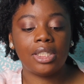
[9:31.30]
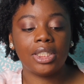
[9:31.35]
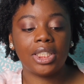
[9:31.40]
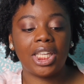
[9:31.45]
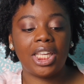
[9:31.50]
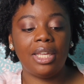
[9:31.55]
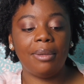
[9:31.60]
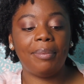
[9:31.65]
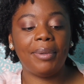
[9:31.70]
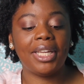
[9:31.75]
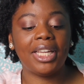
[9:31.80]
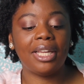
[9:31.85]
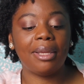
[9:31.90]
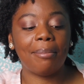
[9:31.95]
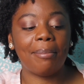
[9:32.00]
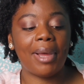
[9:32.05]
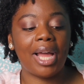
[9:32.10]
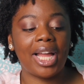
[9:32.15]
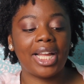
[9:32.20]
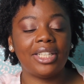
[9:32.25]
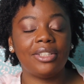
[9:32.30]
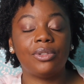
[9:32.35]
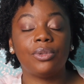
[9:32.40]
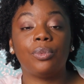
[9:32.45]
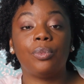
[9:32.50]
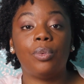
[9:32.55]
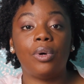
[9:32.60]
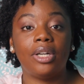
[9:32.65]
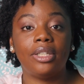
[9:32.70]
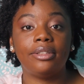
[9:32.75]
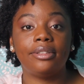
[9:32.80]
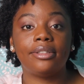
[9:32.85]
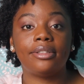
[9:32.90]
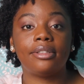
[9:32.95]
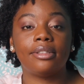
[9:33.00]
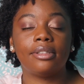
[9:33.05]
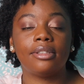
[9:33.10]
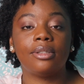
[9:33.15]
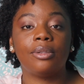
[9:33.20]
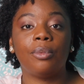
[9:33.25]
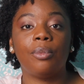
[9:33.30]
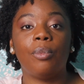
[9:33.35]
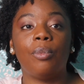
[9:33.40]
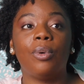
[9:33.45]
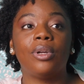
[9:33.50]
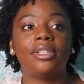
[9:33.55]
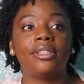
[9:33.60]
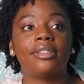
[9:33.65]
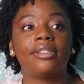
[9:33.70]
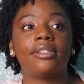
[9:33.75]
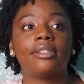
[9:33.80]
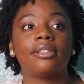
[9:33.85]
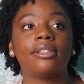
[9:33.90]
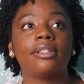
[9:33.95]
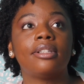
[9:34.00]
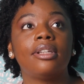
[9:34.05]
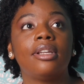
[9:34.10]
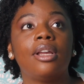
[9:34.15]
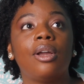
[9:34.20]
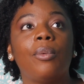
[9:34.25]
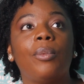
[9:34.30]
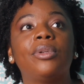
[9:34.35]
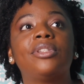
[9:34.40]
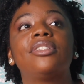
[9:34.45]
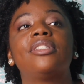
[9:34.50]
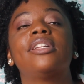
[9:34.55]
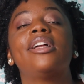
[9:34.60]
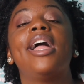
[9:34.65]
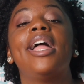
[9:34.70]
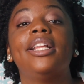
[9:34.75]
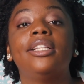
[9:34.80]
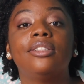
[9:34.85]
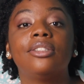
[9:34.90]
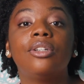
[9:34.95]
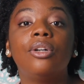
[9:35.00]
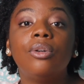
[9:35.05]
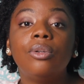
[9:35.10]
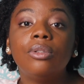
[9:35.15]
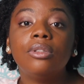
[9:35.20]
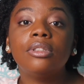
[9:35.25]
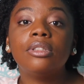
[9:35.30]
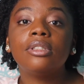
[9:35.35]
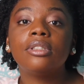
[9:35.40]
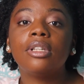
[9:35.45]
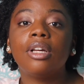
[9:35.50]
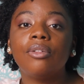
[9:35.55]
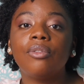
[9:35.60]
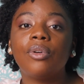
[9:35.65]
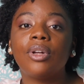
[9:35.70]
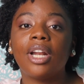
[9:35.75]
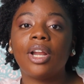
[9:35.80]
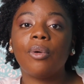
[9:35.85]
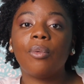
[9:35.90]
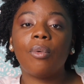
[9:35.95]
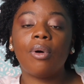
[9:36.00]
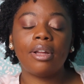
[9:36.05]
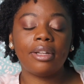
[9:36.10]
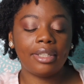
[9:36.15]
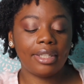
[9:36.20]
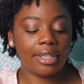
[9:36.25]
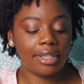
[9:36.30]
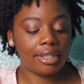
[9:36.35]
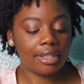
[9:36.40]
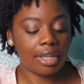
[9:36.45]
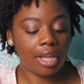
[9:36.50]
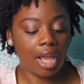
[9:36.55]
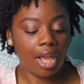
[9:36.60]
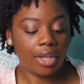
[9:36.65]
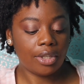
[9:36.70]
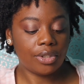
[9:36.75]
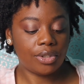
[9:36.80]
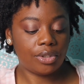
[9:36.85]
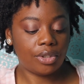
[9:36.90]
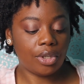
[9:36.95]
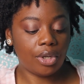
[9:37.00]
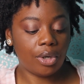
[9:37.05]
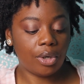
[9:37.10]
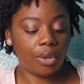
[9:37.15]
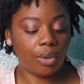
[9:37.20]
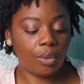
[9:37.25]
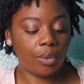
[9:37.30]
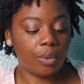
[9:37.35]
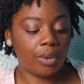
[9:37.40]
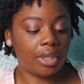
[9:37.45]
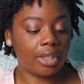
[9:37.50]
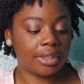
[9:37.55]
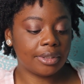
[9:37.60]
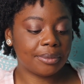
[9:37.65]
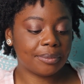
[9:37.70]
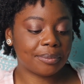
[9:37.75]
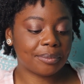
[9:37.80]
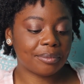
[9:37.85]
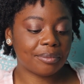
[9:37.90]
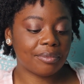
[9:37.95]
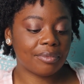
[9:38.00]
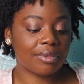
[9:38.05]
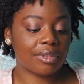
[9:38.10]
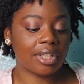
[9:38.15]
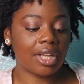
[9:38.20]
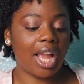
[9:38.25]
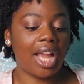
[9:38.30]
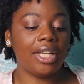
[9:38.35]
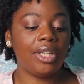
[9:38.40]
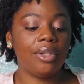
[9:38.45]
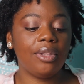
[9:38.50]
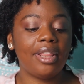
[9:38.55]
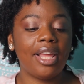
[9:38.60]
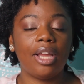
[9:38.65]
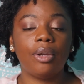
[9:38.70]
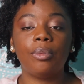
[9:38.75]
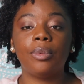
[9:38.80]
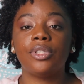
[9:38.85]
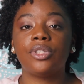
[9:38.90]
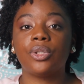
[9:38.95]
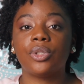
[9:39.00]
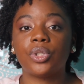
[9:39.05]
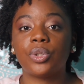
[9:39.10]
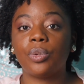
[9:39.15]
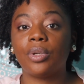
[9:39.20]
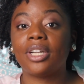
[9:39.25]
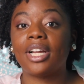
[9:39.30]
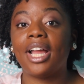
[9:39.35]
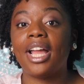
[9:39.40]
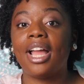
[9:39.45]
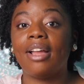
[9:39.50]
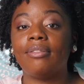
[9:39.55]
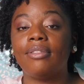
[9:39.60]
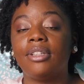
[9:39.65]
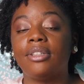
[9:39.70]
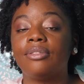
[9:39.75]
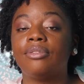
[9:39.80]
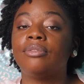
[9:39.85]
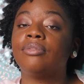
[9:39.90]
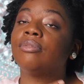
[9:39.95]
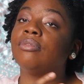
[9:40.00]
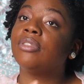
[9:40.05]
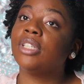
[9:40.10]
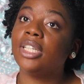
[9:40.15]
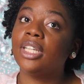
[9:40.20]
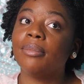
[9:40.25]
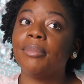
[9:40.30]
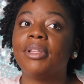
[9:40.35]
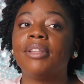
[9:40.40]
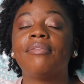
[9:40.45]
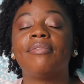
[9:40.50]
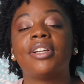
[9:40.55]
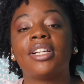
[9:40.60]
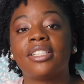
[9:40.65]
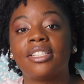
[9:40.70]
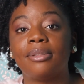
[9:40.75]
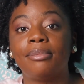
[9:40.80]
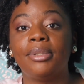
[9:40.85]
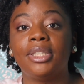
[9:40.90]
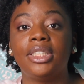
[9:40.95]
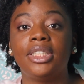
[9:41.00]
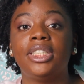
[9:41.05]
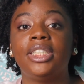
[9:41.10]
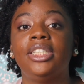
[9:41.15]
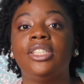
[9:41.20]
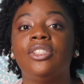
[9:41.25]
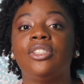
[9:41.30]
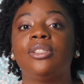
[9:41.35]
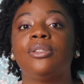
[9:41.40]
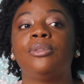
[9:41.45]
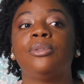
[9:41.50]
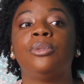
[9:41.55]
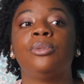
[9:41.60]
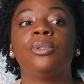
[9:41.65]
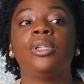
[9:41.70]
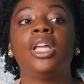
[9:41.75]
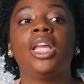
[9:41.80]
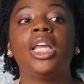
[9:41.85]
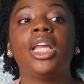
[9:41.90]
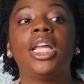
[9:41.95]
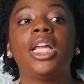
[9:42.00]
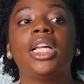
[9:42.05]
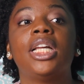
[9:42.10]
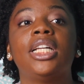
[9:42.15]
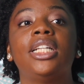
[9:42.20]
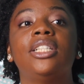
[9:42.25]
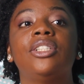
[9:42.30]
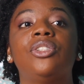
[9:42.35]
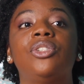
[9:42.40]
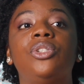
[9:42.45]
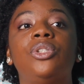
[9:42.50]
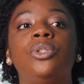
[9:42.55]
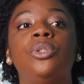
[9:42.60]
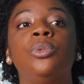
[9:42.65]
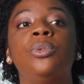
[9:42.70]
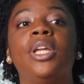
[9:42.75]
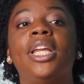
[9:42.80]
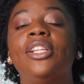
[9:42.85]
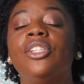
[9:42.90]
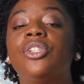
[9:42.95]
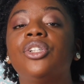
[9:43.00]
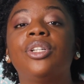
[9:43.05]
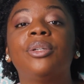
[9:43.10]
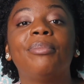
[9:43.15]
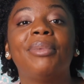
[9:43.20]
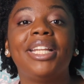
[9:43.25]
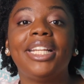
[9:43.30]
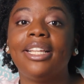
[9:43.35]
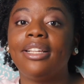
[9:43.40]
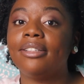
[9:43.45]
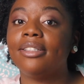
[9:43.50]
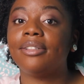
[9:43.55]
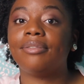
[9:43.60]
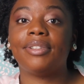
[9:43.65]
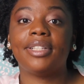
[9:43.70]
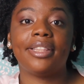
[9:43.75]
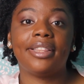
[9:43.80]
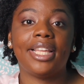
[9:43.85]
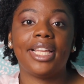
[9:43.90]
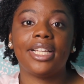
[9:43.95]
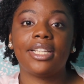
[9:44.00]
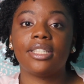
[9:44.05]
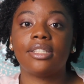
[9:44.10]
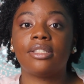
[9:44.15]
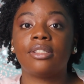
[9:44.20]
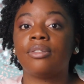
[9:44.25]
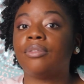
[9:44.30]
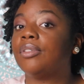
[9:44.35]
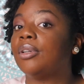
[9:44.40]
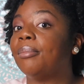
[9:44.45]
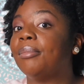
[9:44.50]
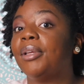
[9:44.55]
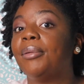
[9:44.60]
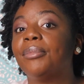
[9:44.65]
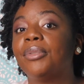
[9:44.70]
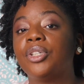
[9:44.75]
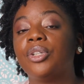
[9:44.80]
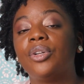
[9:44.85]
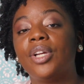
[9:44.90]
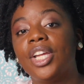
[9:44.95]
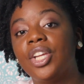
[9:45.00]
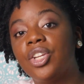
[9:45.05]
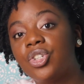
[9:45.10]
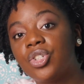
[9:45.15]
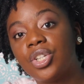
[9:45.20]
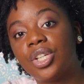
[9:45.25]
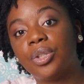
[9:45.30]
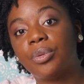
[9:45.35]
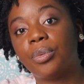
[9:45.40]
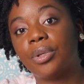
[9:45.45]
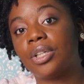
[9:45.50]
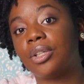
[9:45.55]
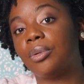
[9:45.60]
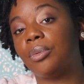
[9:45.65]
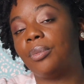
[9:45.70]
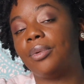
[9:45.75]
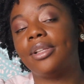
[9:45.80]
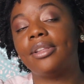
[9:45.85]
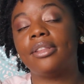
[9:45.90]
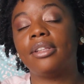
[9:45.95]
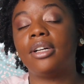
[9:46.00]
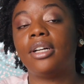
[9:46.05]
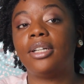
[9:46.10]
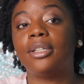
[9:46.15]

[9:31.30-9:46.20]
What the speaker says: keeping in mind what's the end goal of what I wanted. So I knew that with social work I have the freedom and flexibility to enter many different things, from immigration, working with